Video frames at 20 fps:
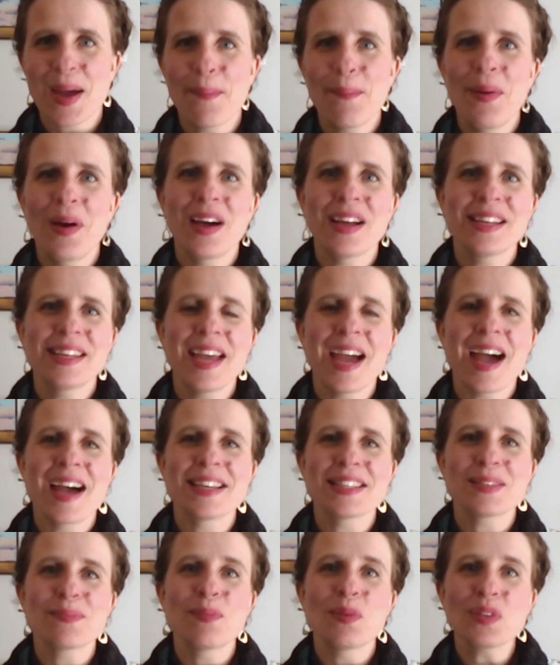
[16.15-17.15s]
a
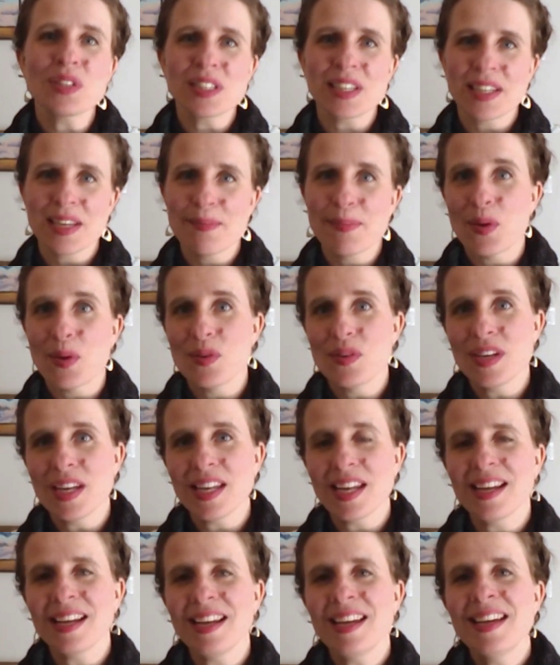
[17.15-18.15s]
podcast mostly about
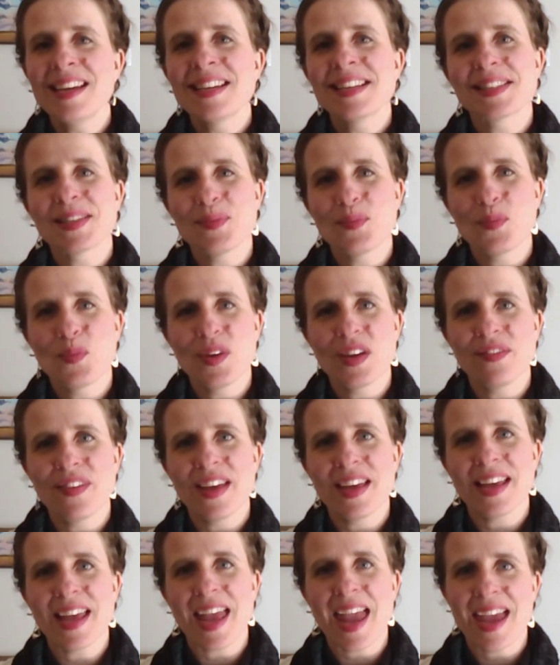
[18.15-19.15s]
knitting, some
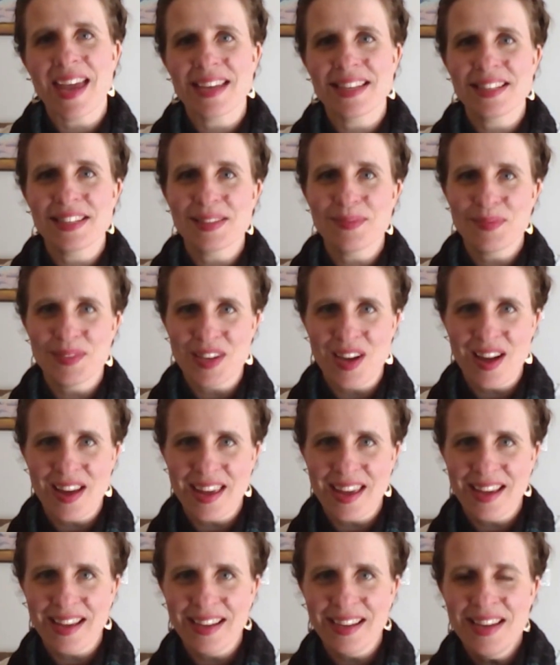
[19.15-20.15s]
weaving, and some
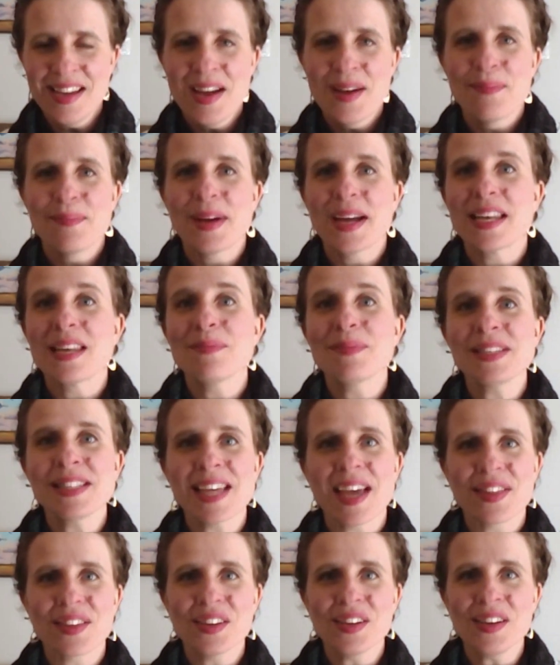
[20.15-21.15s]
dyeing. My name is
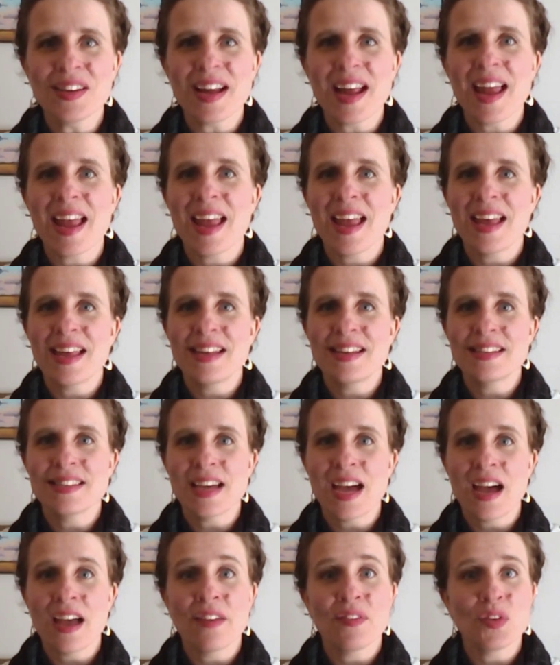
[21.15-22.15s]
Heather, and
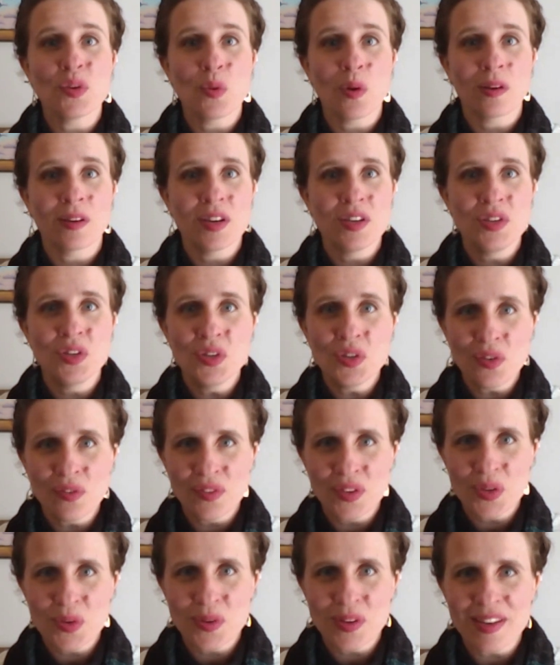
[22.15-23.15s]
if you are a new
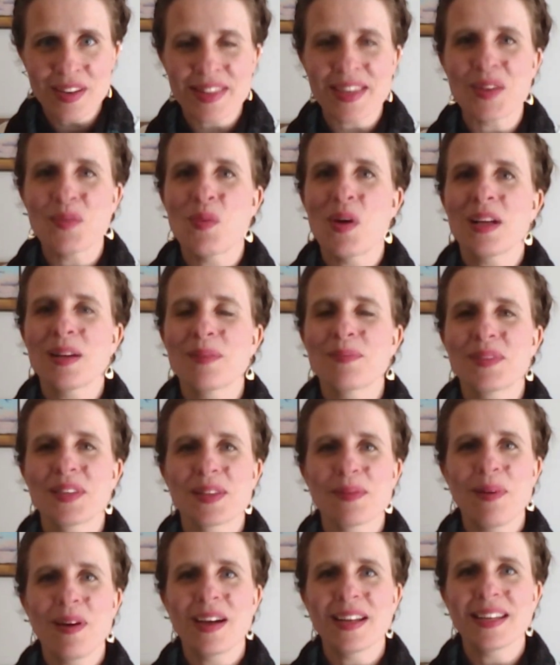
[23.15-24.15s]
viewer, then welcome to the
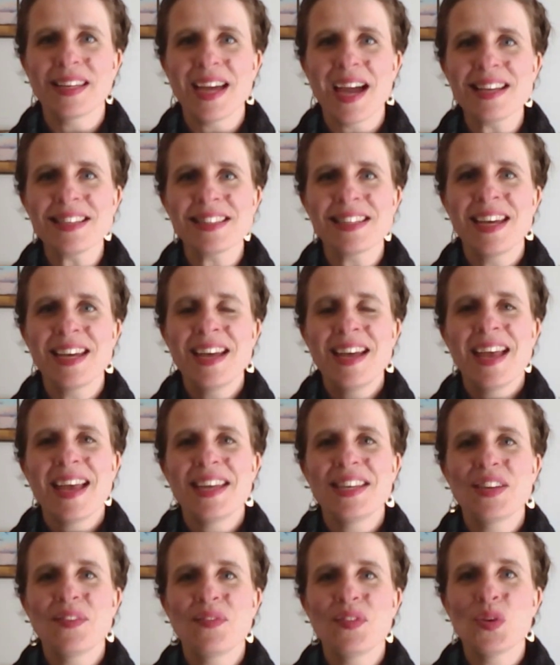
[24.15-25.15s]
podcast.
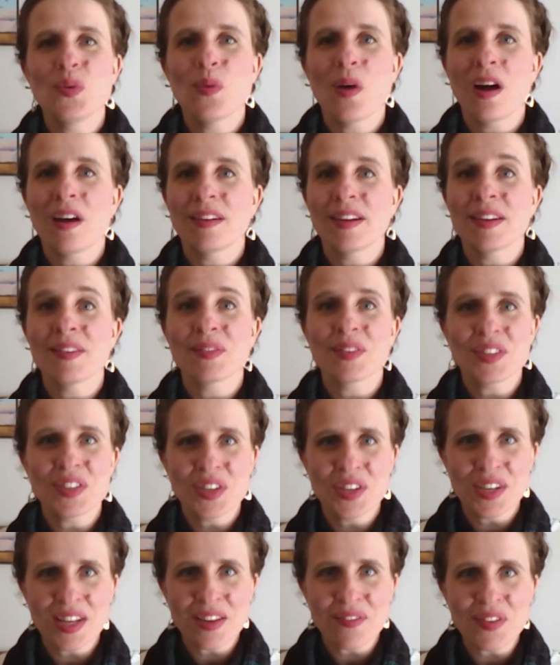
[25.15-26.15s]
And if you are a
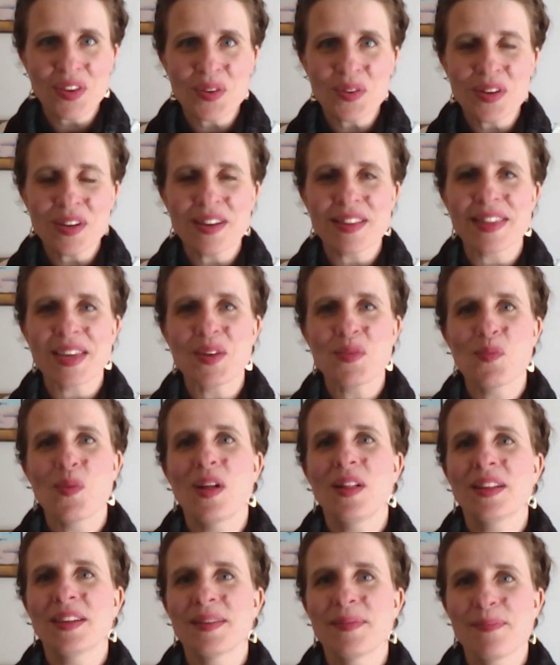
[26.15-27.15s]
returning viewer, then
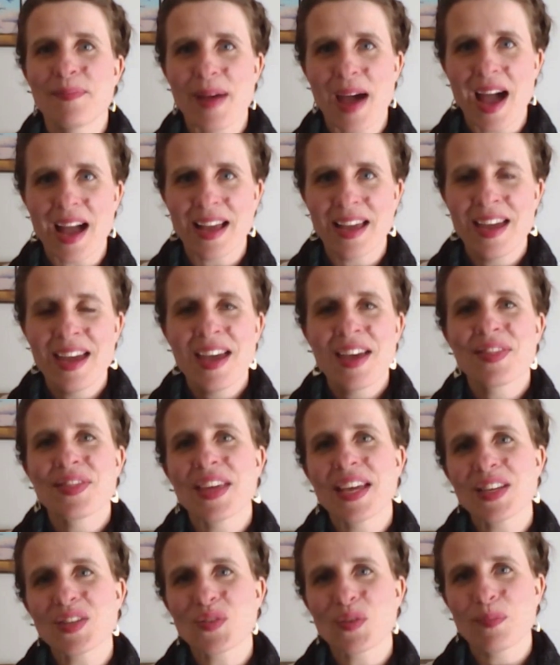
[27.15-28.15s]
welcome back.
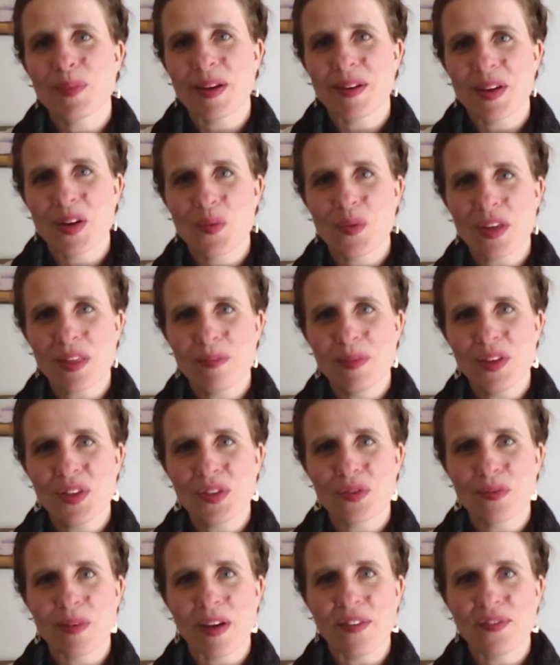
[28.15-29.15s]
Thanks for bearing with me
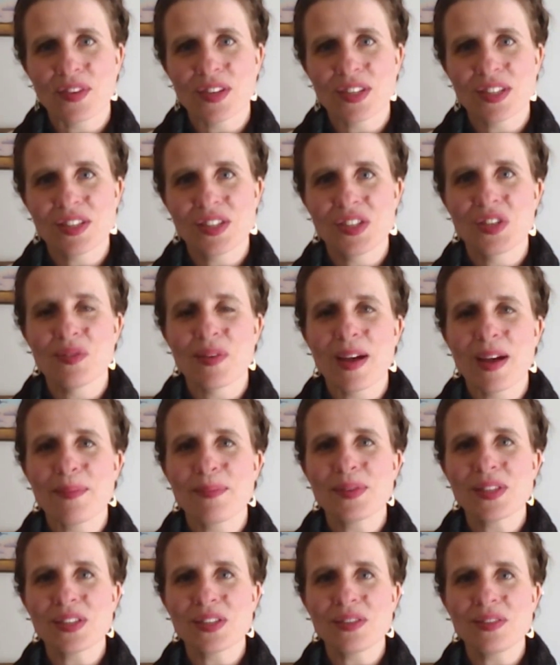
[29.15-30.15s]
through my first 2
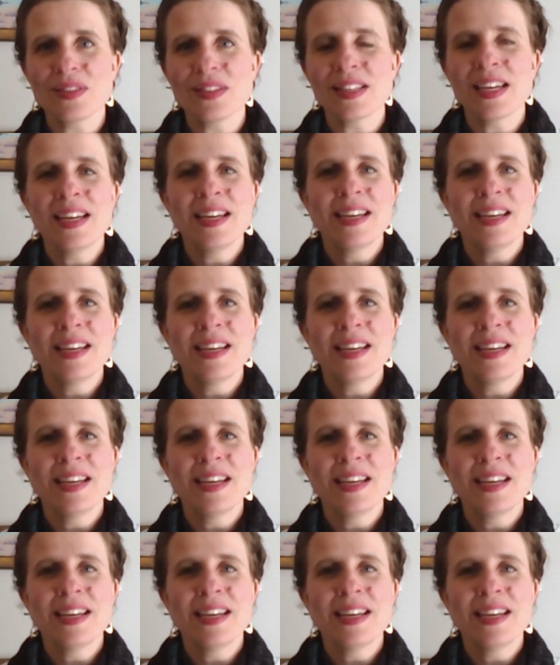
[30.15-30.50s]
episodes.